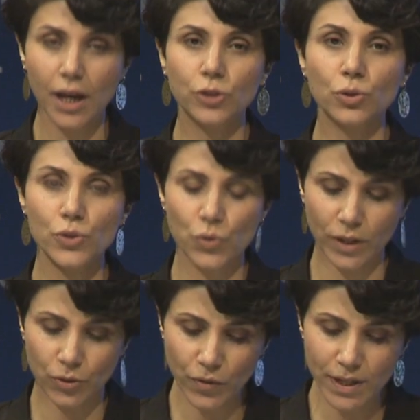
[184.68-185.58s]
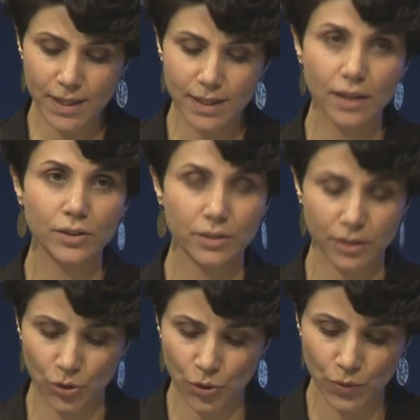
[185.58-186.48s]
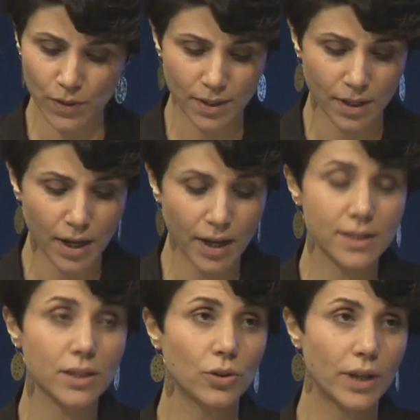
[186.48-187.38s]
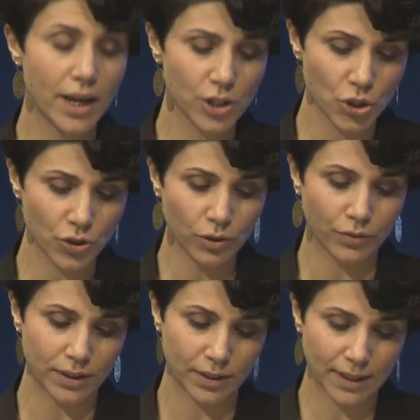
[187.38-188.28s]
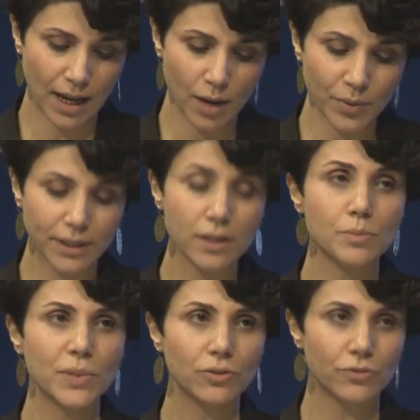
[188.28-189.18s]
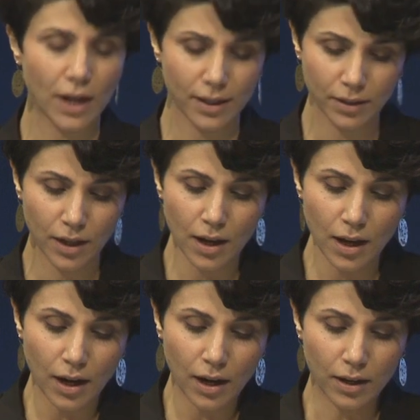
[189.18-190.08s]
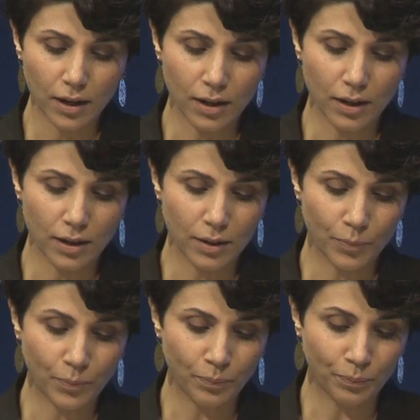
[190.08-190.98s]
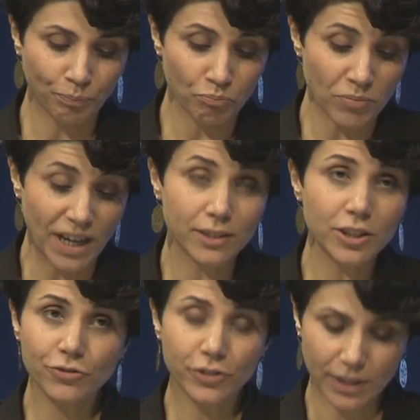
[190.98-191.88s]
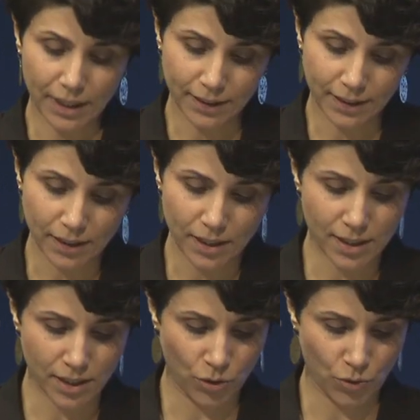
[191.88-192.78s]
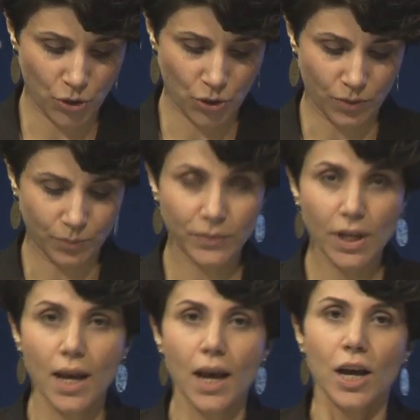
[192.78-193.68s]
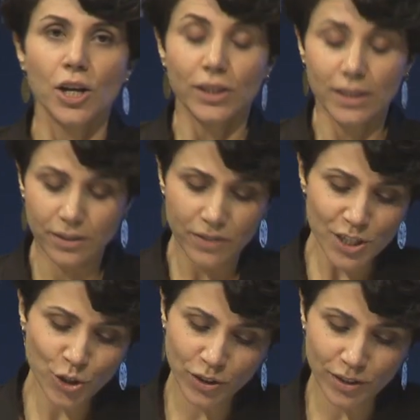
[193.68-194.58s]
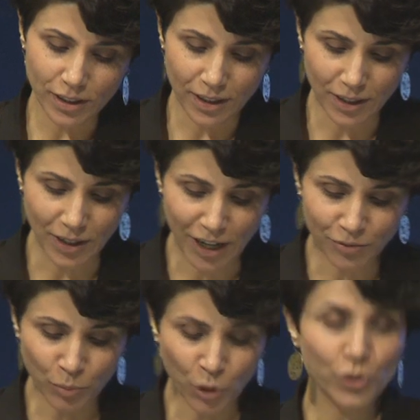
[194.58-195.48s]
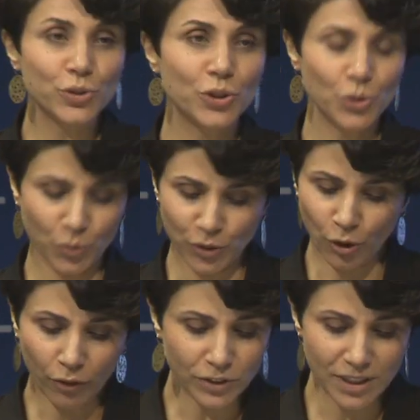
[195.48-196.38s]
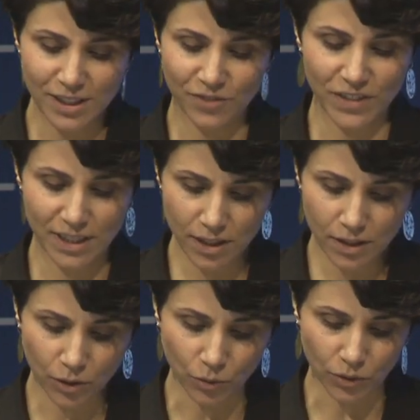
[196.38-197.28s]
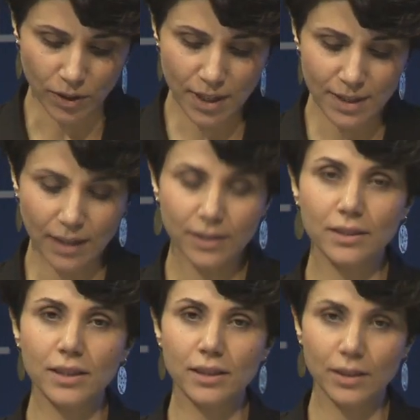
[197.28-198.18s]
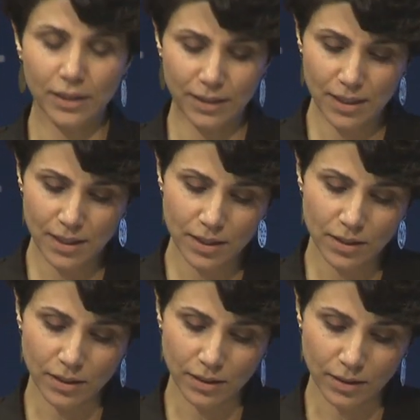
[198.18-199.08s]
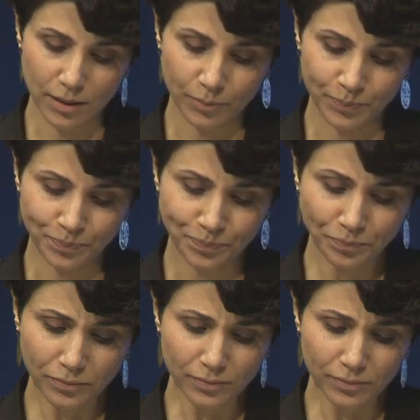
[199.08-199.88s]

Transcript: It also increased and reduced its collection over the time and has been run um, by different institutions. The reason uh, I've bored you with all this vicissitude is that uh, it is, um,